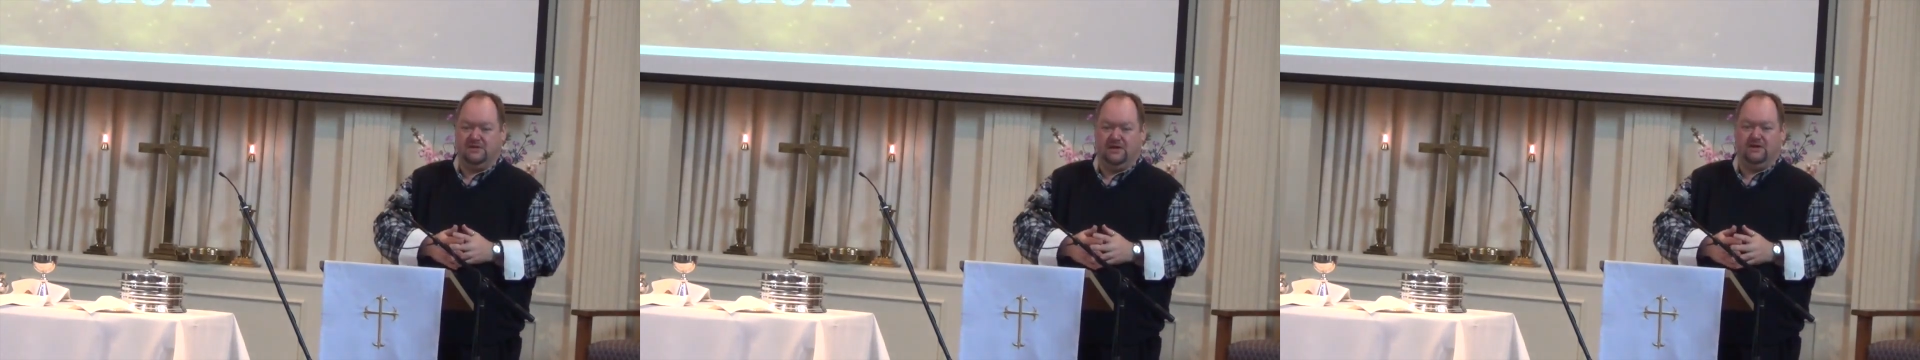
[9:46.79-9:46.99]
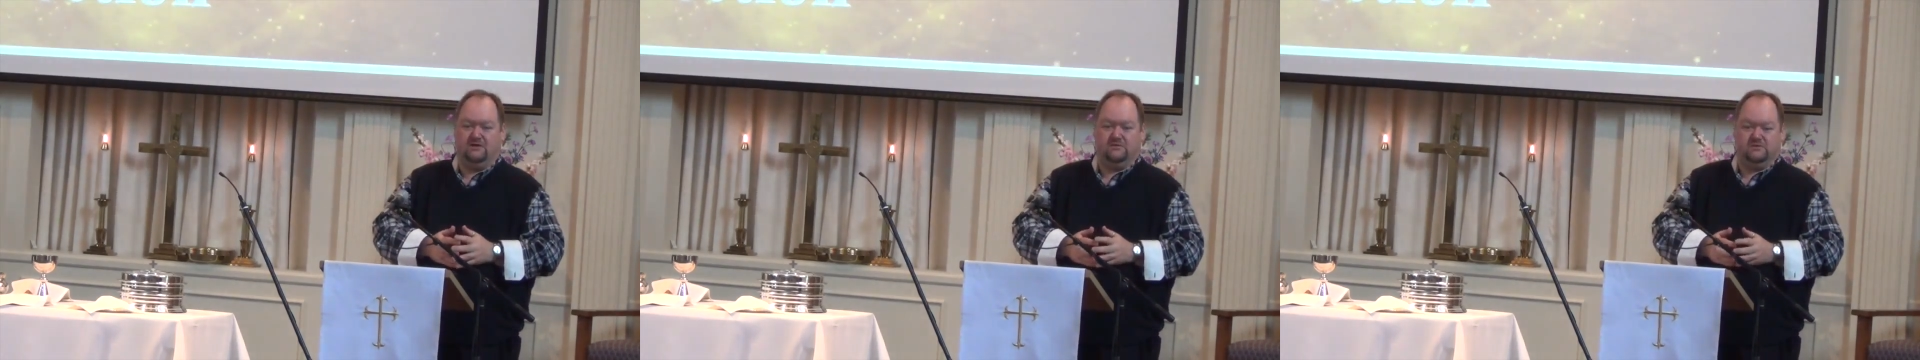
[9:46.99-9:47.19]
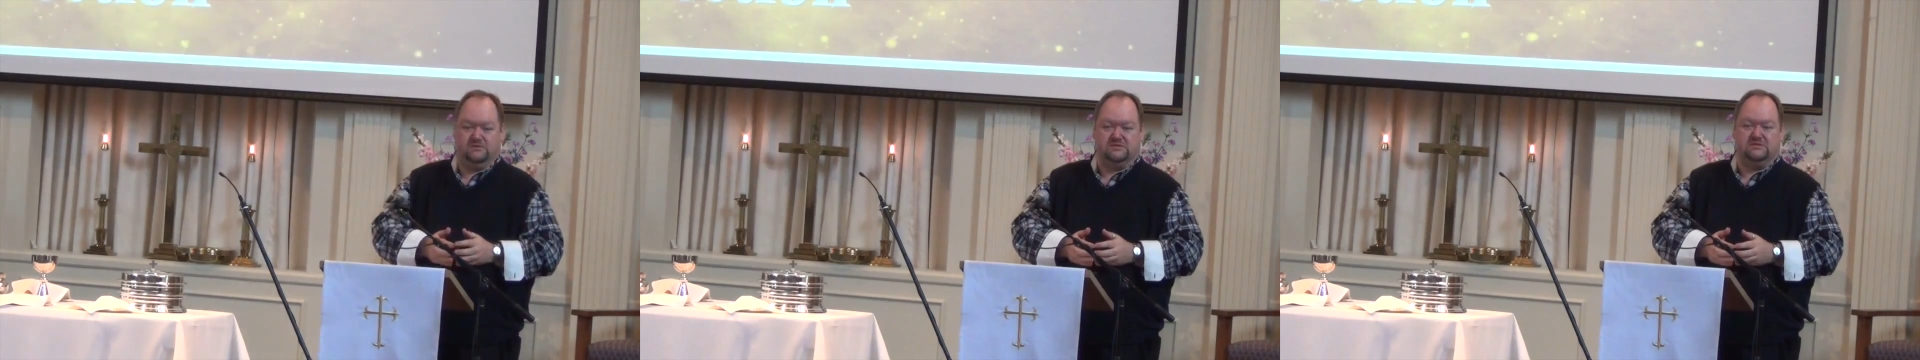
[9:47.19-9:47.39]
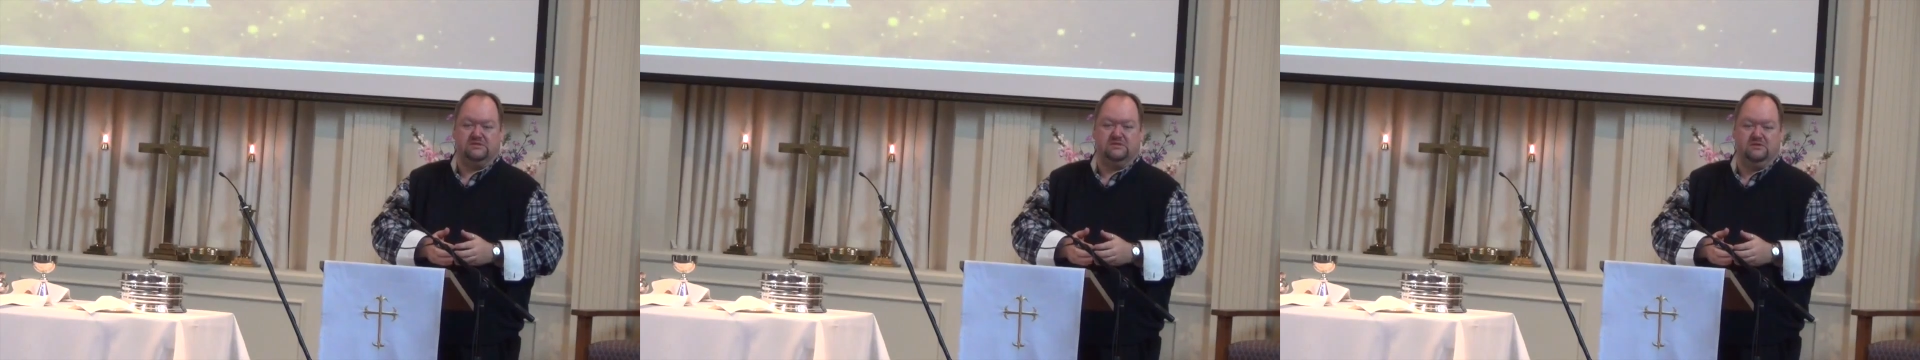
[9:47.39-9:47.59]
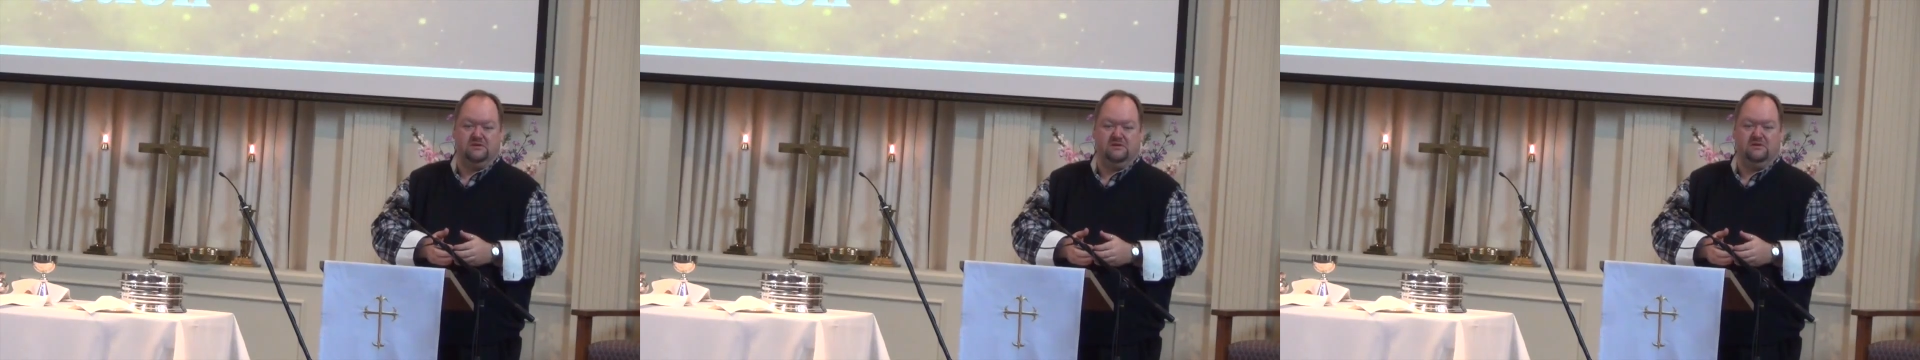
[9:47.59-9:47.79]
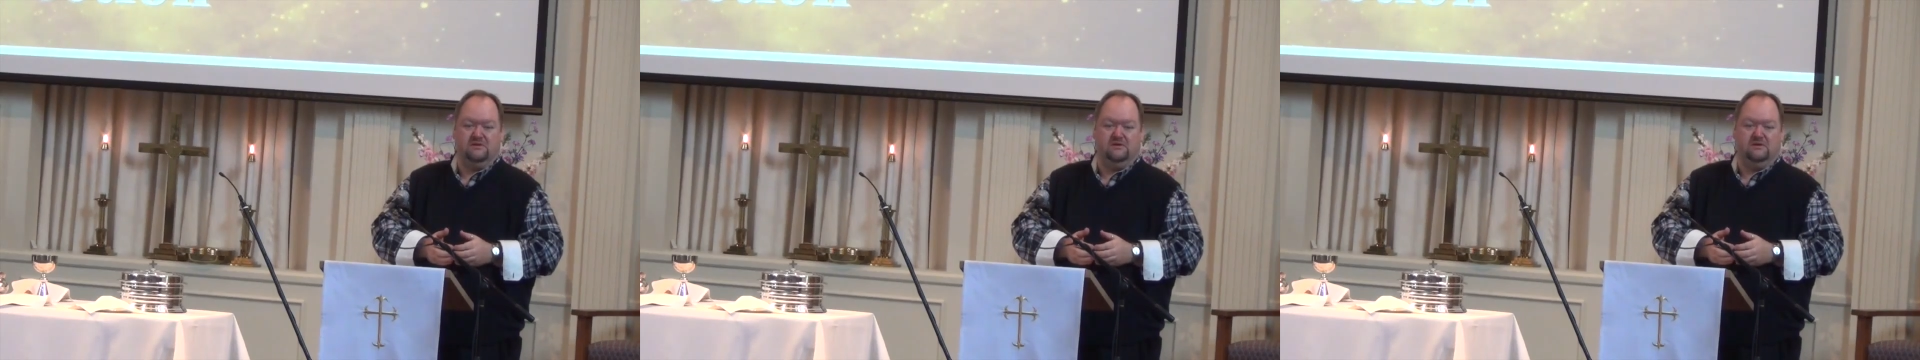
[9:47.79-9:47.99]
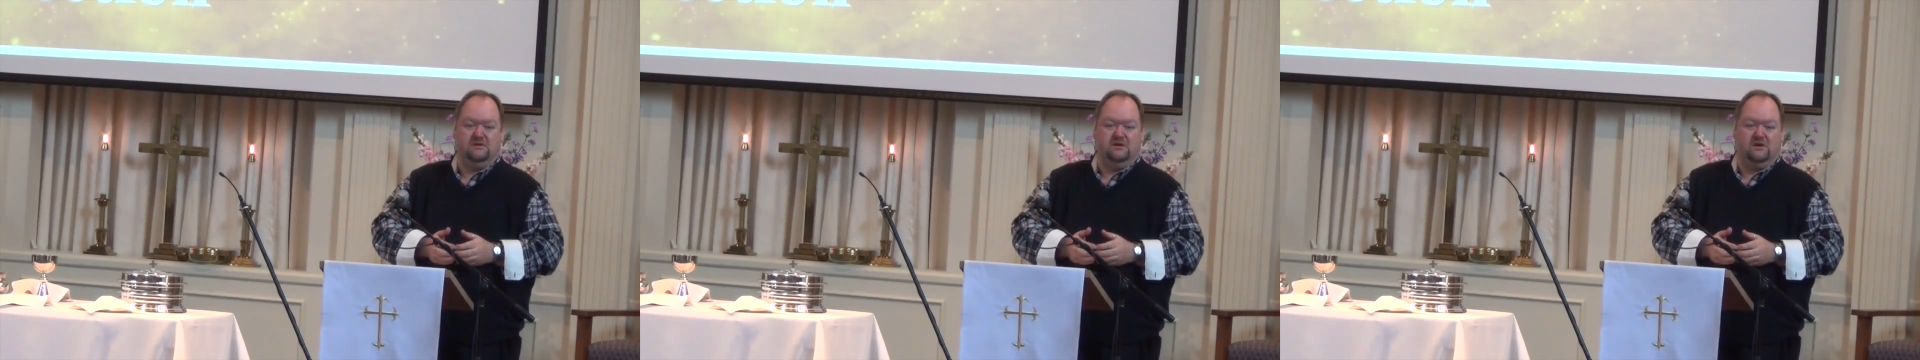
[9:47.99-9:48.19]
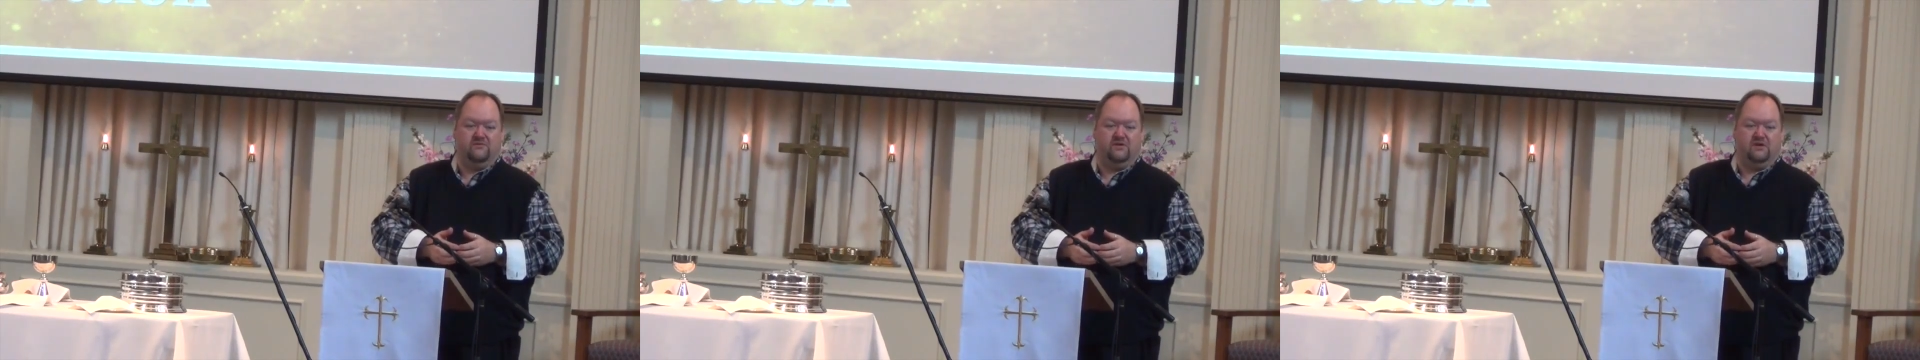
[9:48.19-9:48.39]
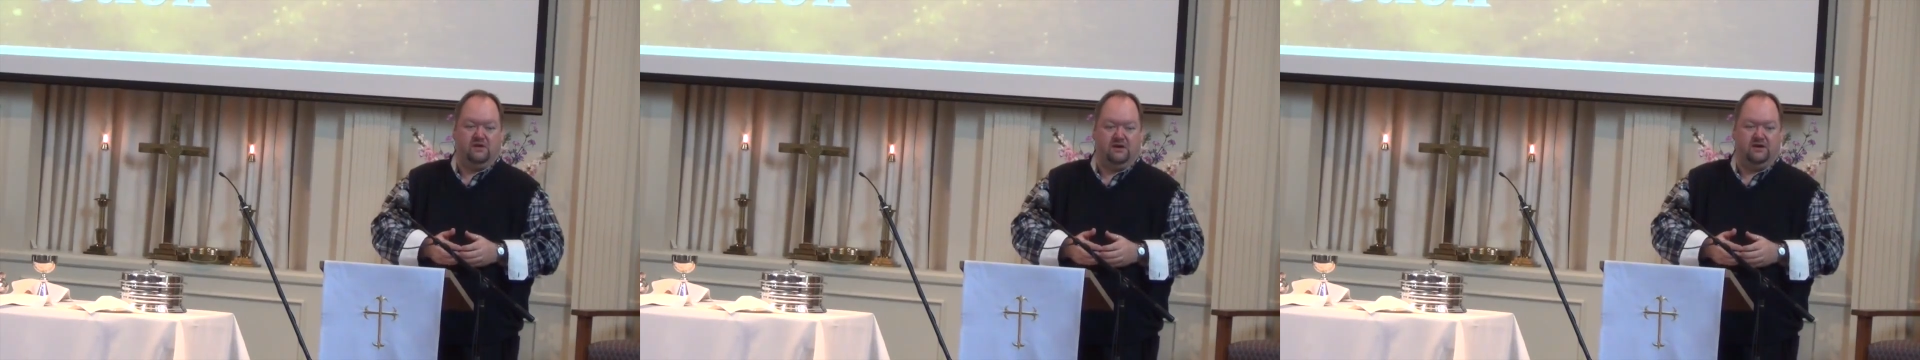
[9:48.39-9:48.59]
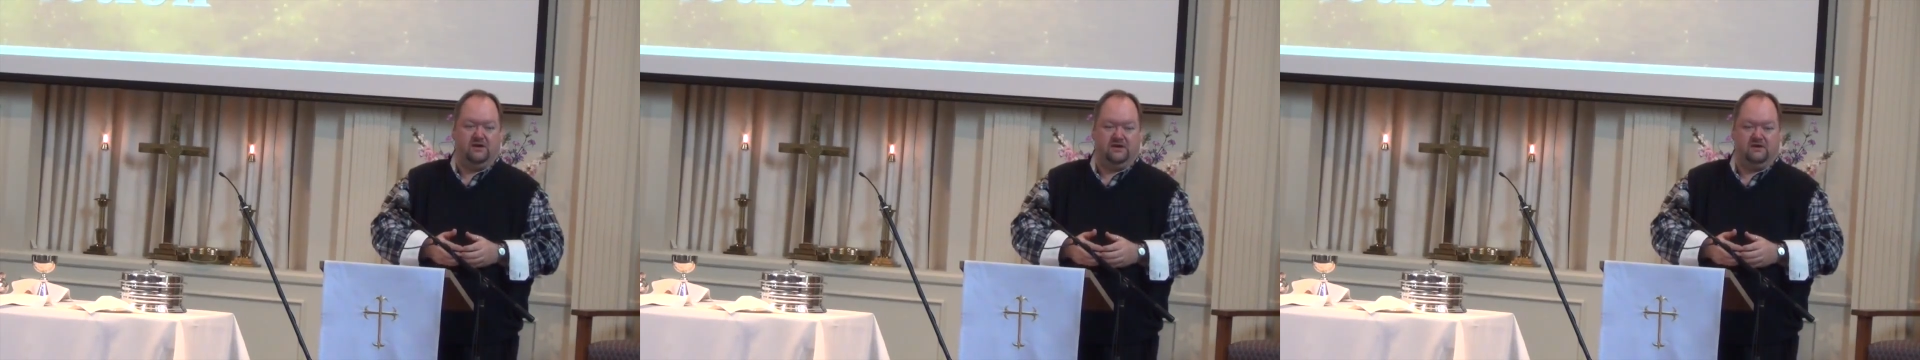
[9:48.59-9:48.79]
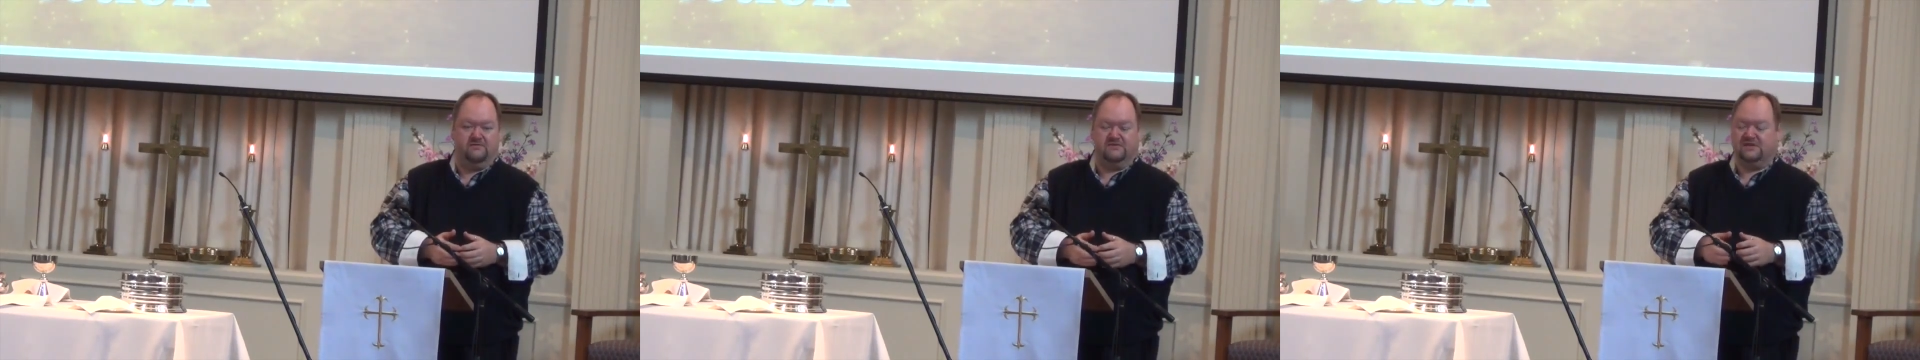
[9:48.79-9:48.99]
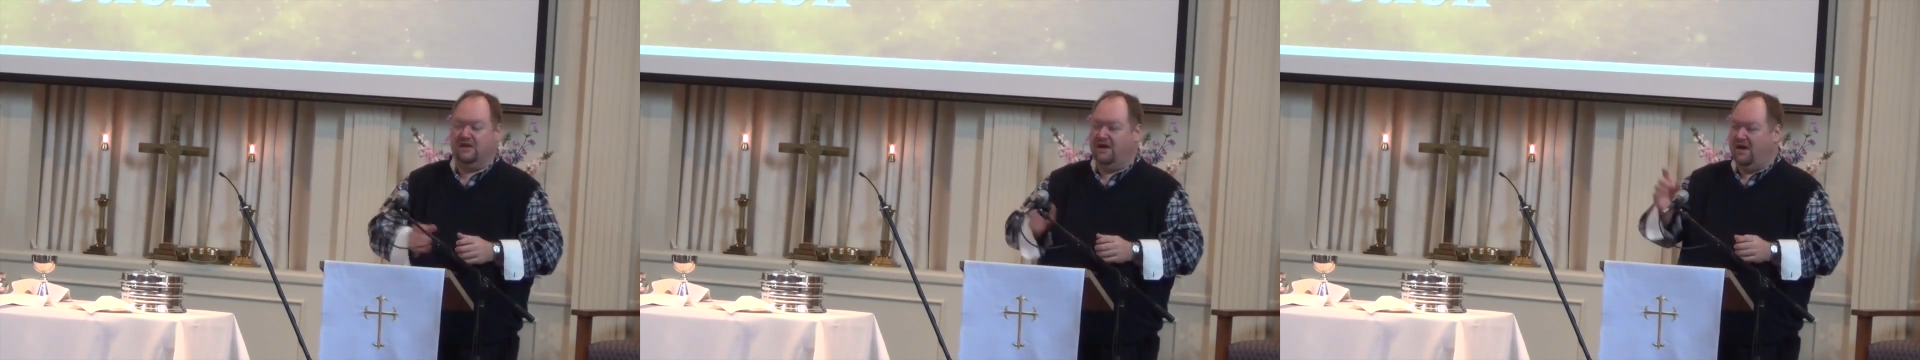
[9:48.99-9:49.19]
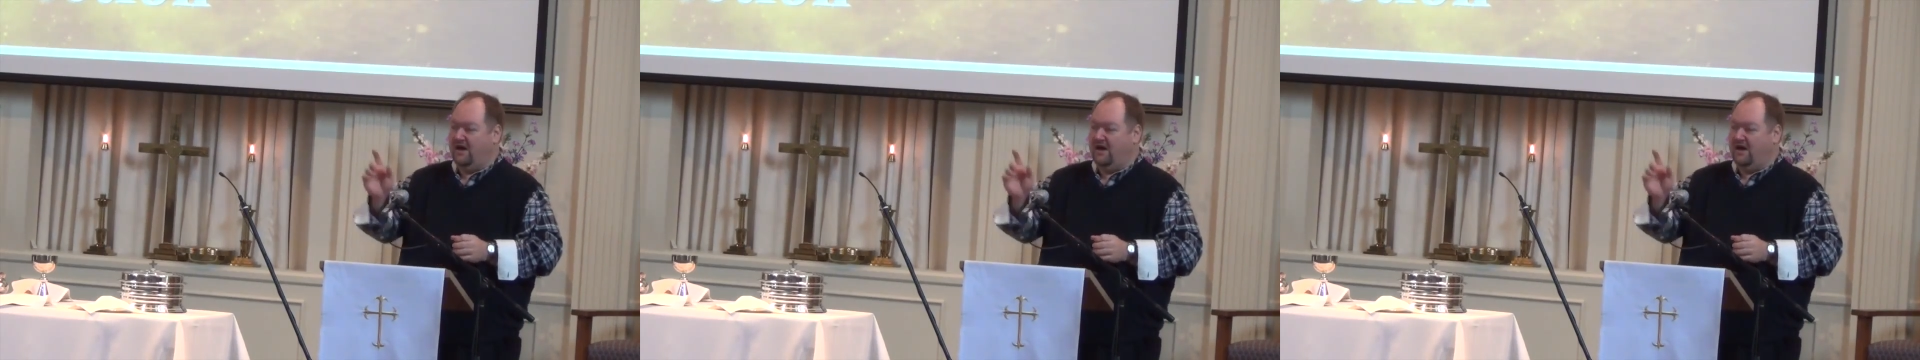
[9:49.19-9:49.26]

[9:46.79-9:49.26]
downs of our lives.